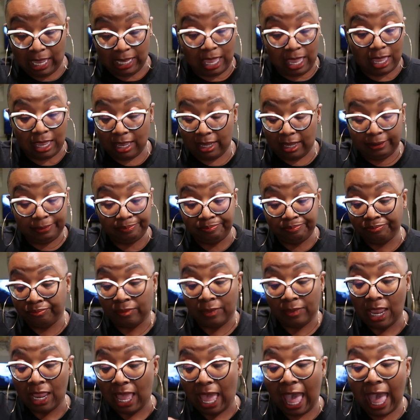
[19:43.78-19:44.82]

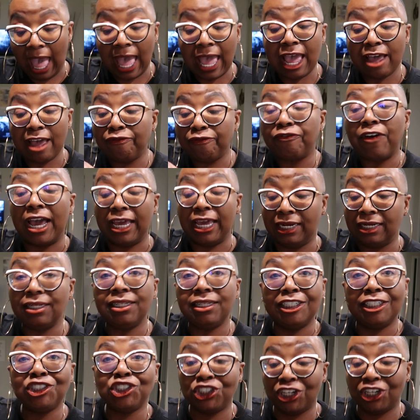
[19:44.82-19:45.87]
I have
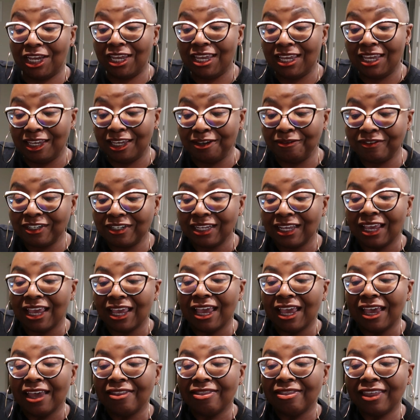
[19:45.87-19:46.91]
finally achieved
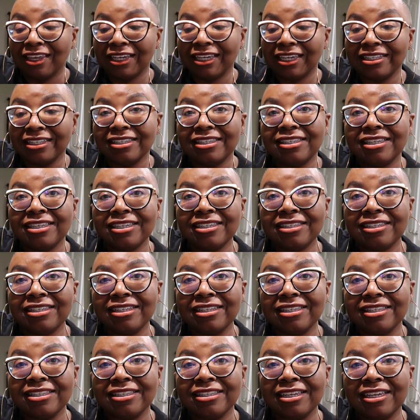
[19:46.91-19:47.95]
the
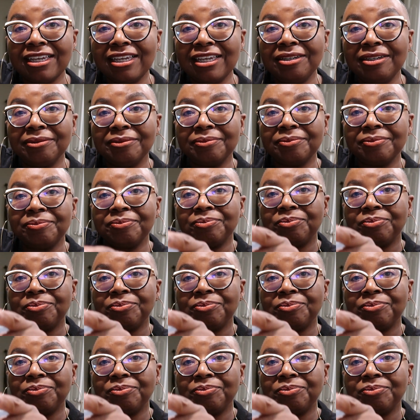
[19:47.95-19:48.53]
consistency